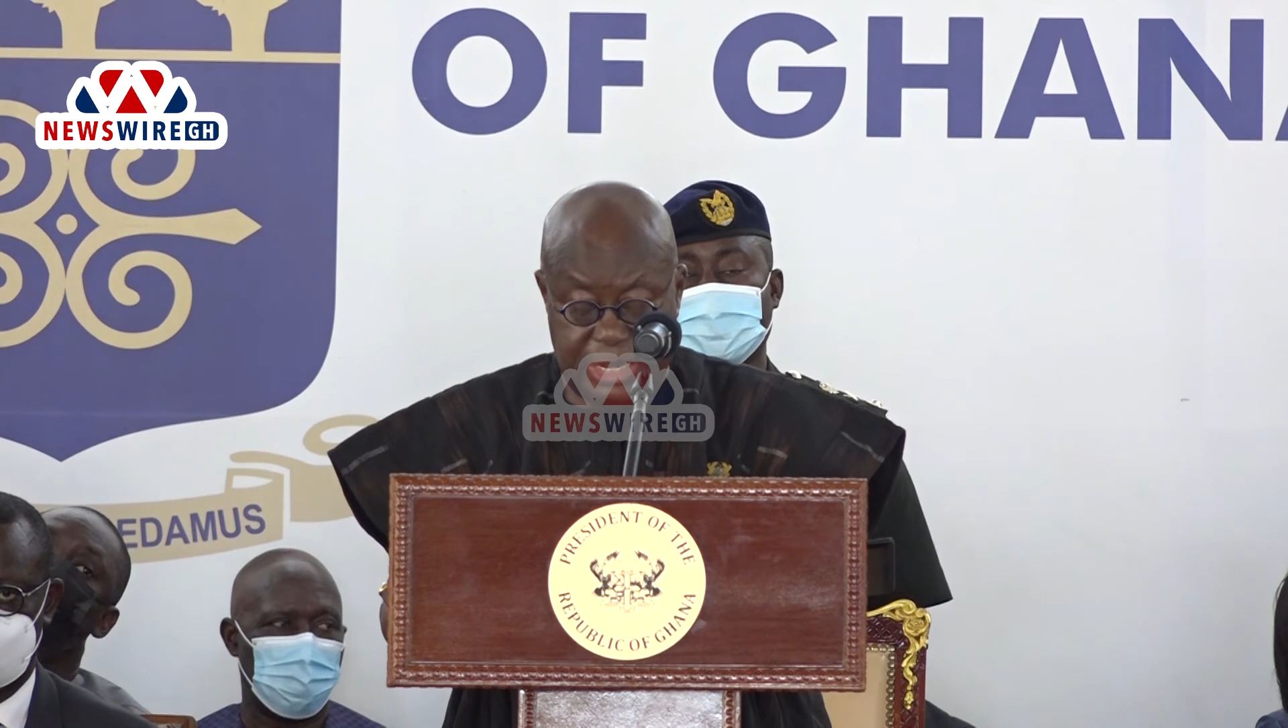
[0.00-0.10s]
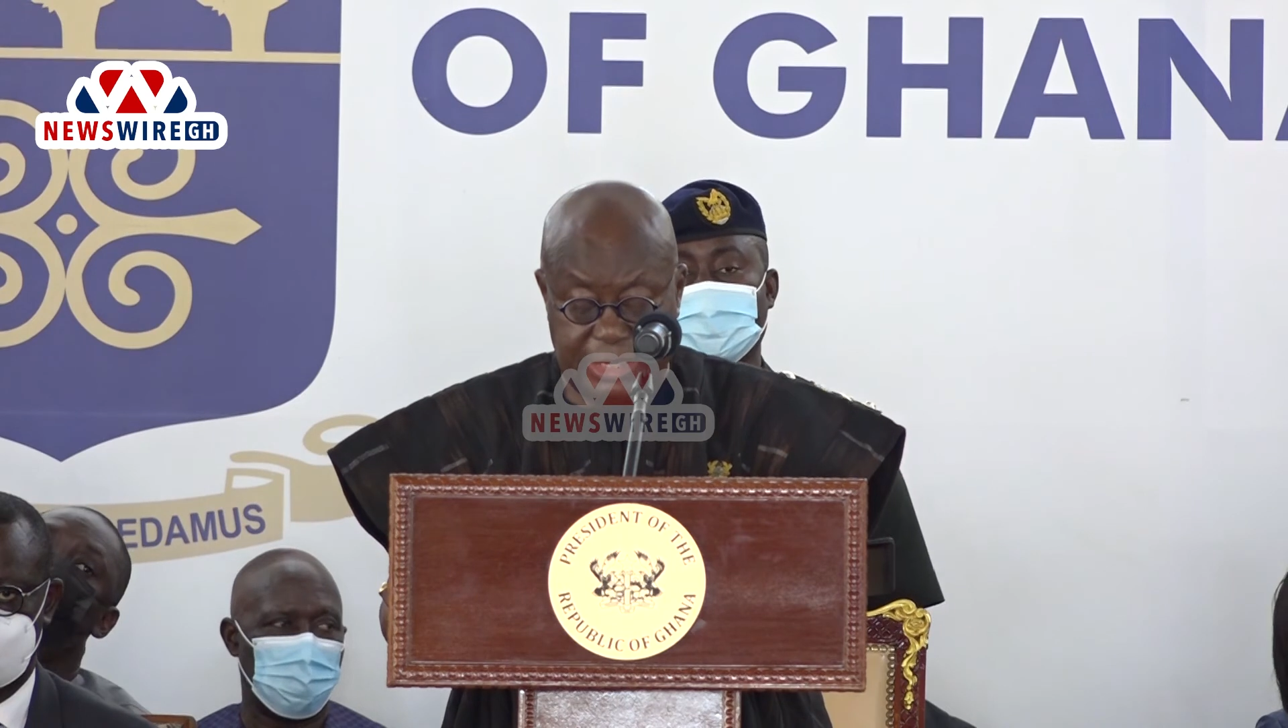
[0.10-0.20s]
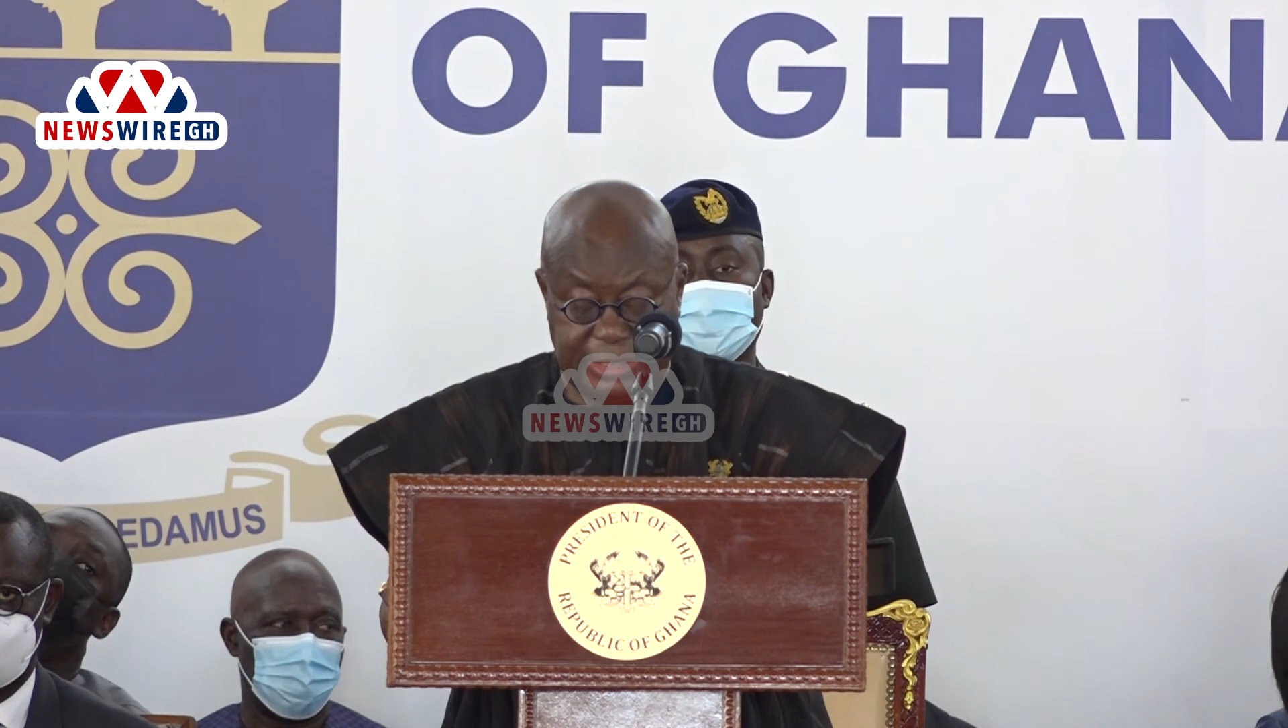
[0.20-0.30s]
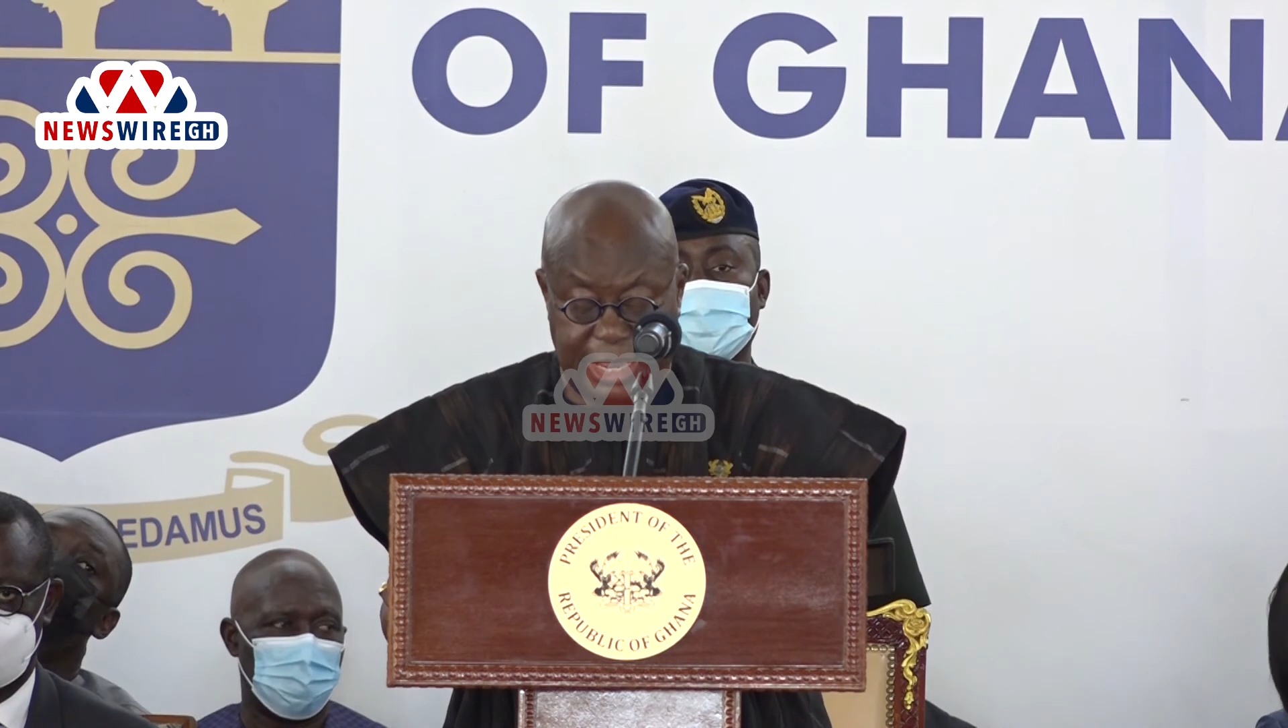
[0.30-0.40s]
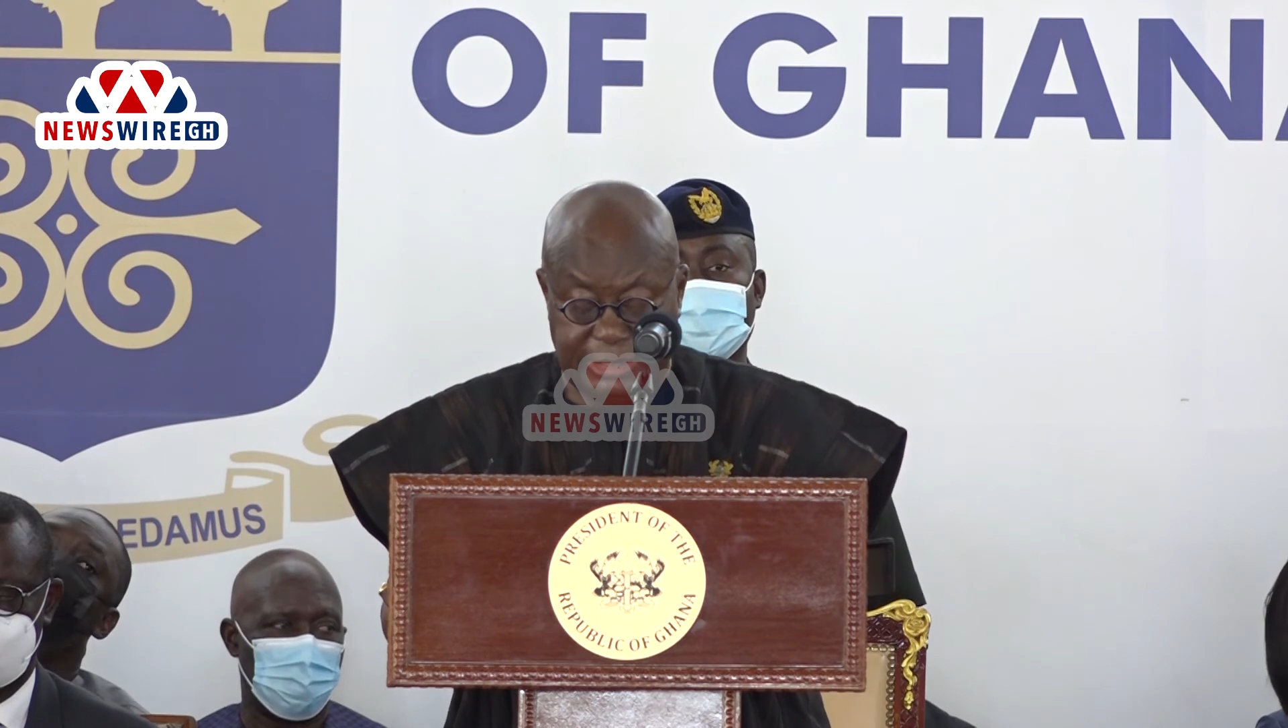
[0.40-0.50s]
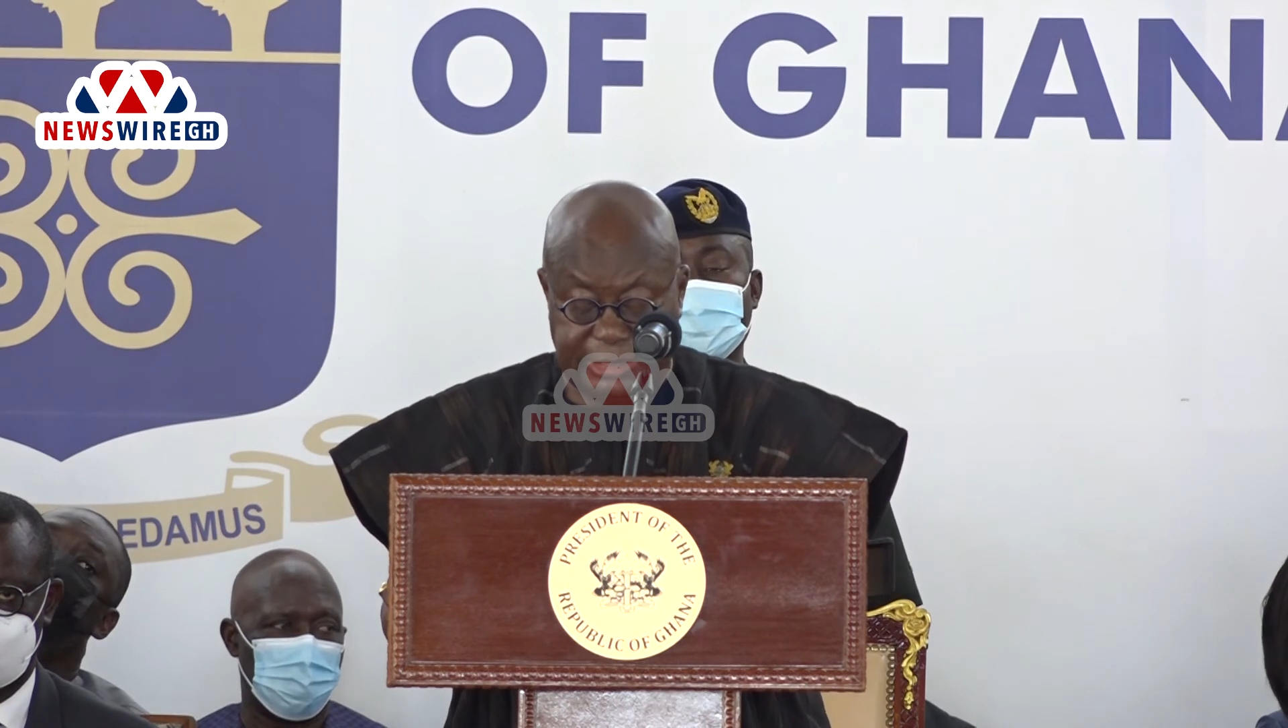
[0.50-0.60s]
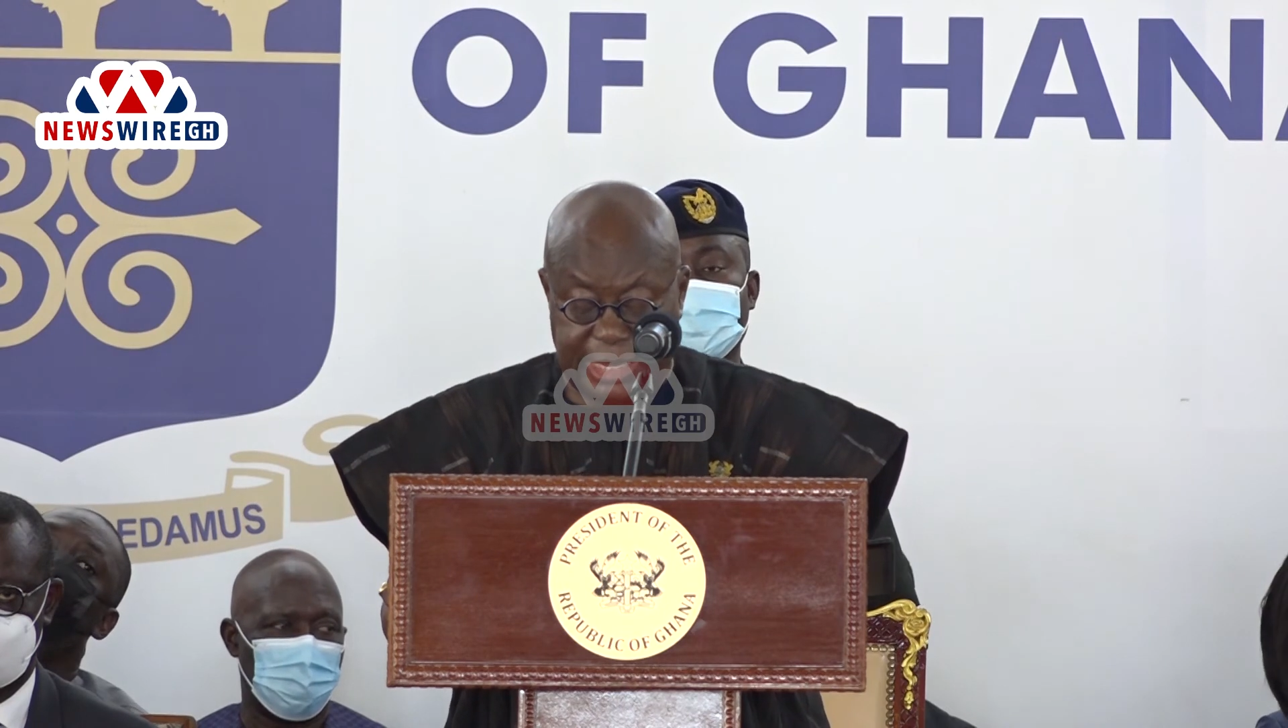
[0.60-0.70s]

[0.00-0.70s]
tells